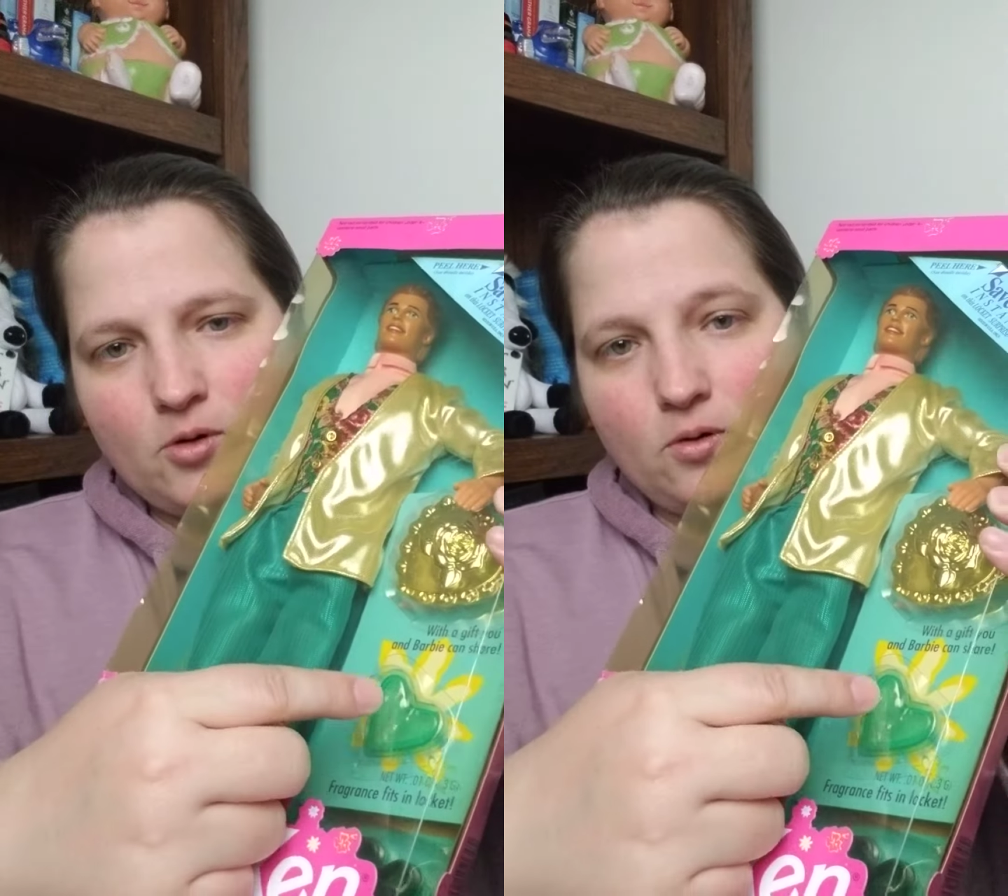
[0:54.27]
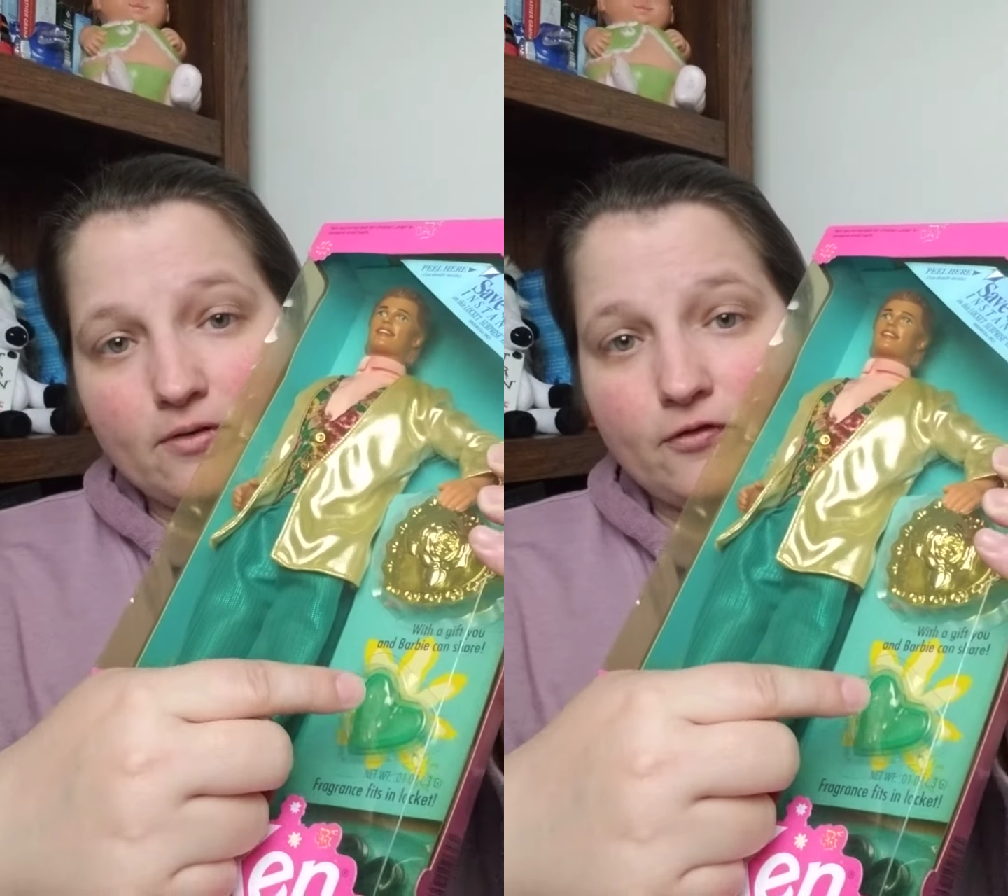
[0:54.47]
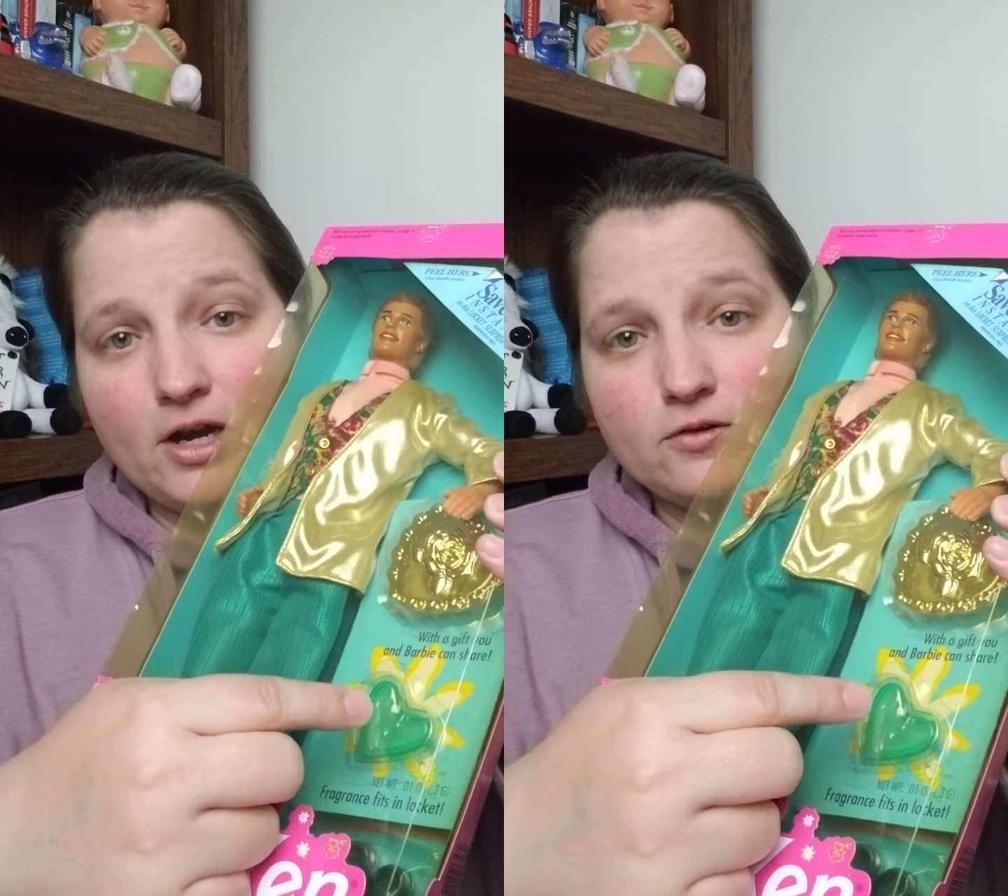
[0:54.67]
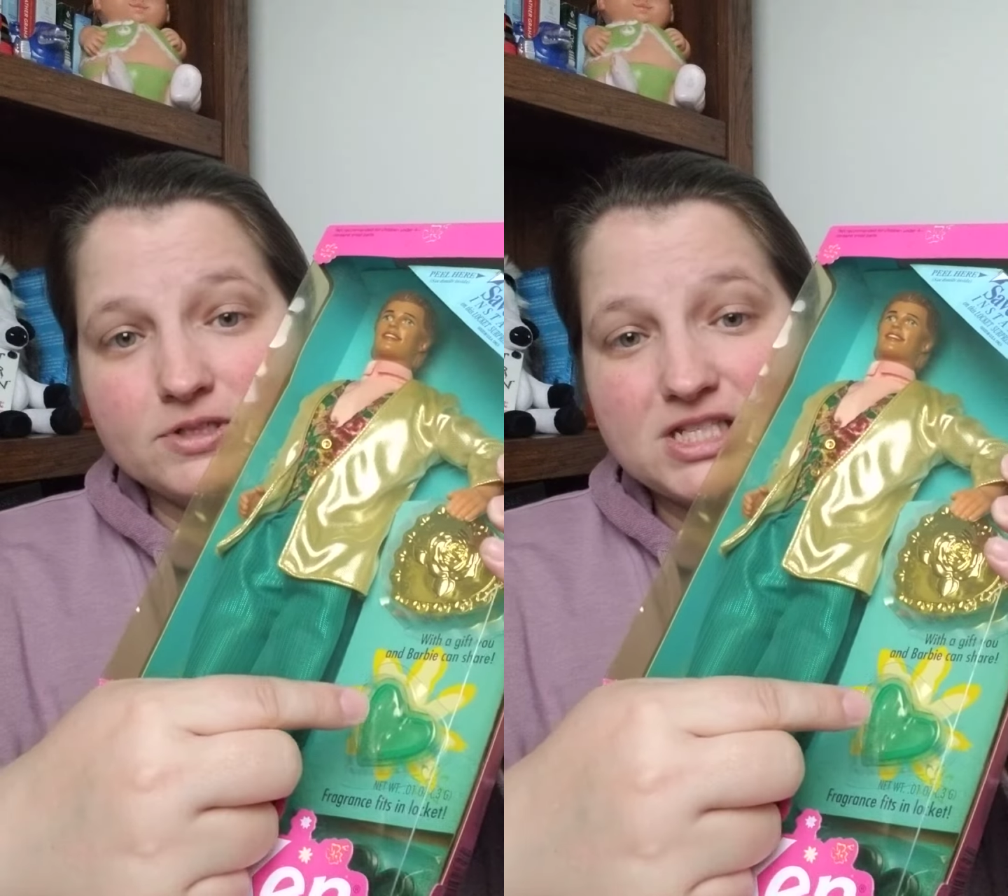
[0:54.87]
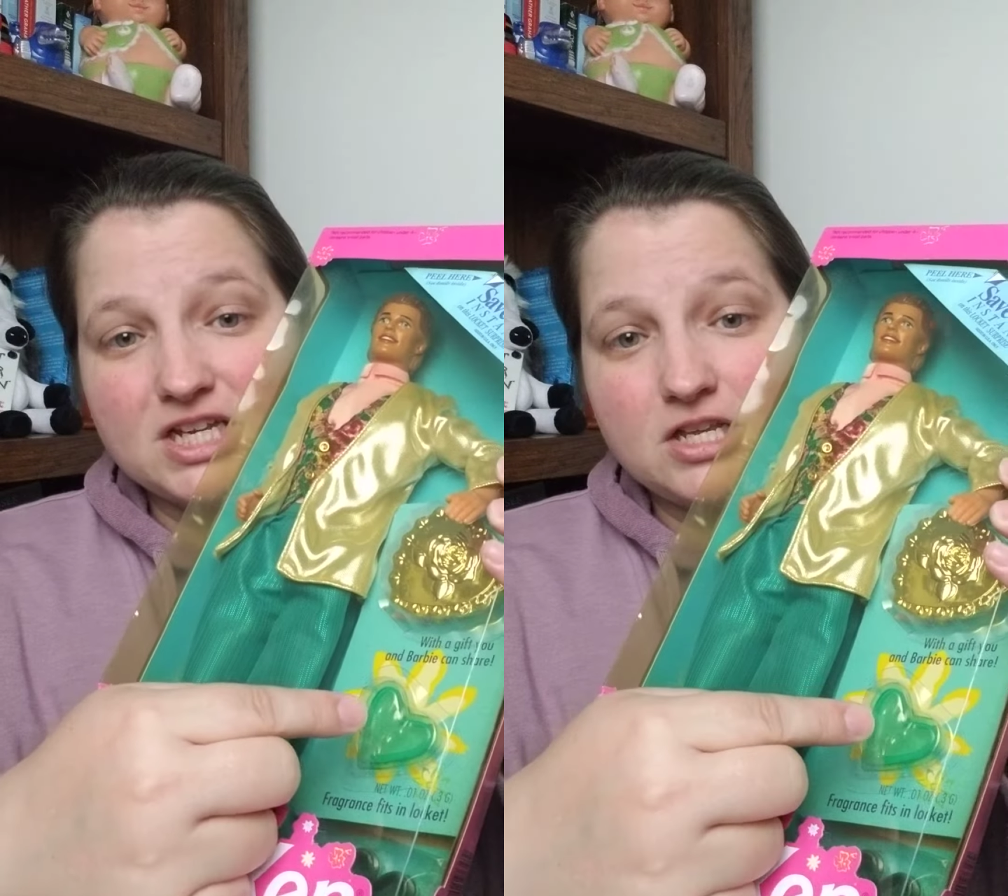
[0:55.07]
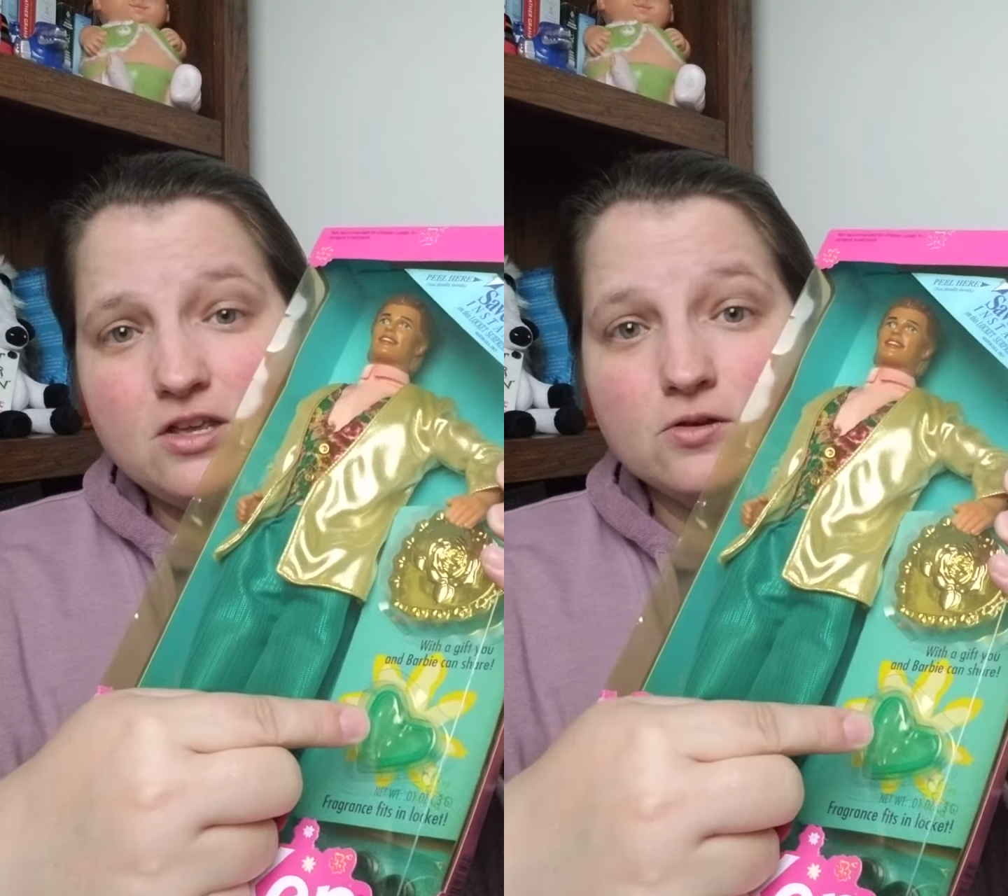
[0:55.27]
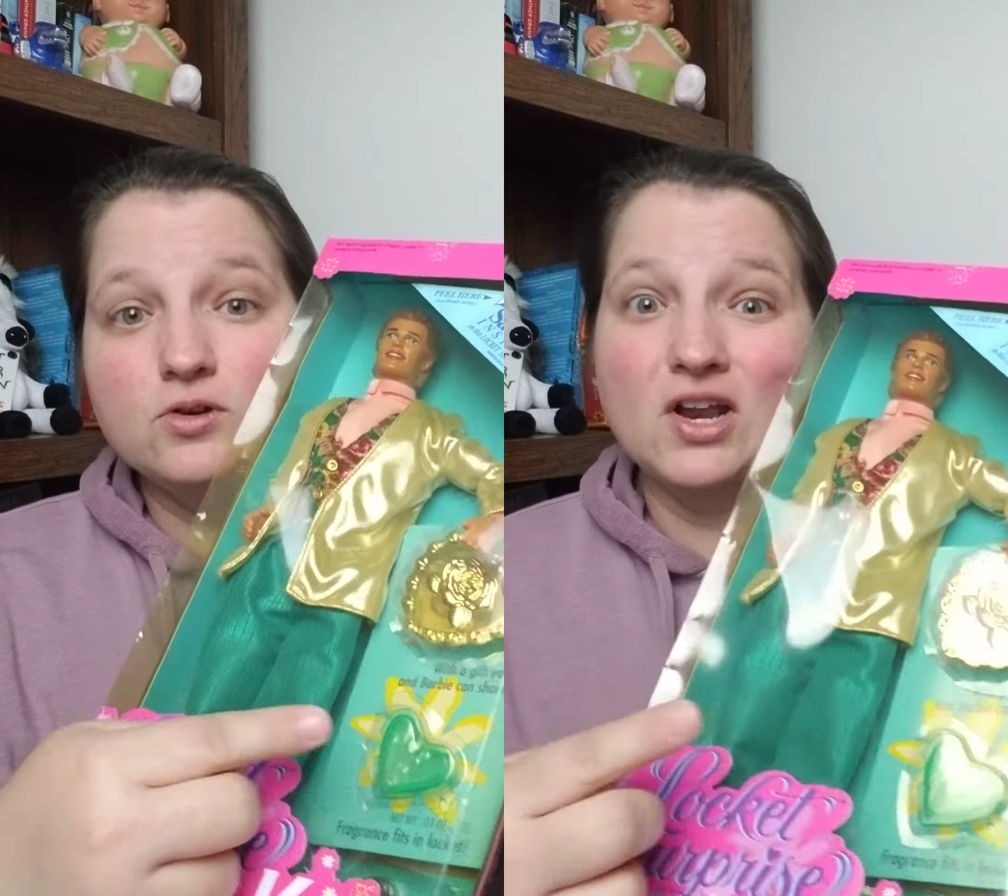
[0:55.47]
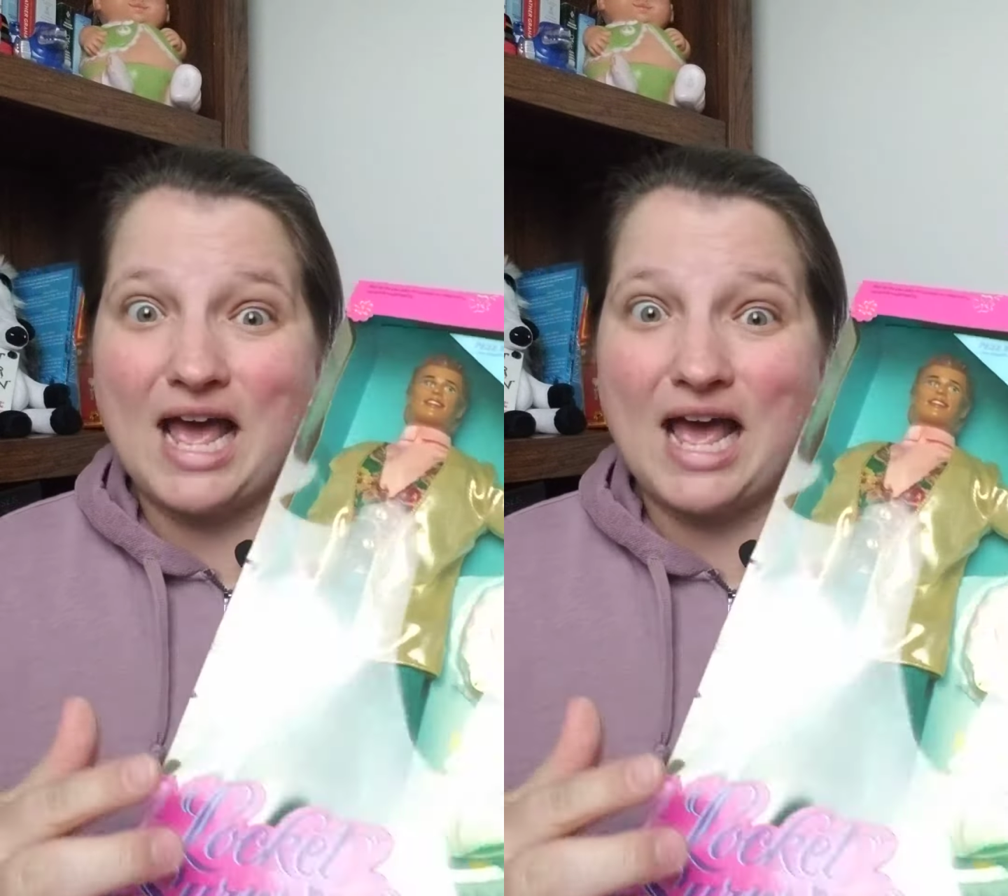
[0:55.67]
or a fragrance that you could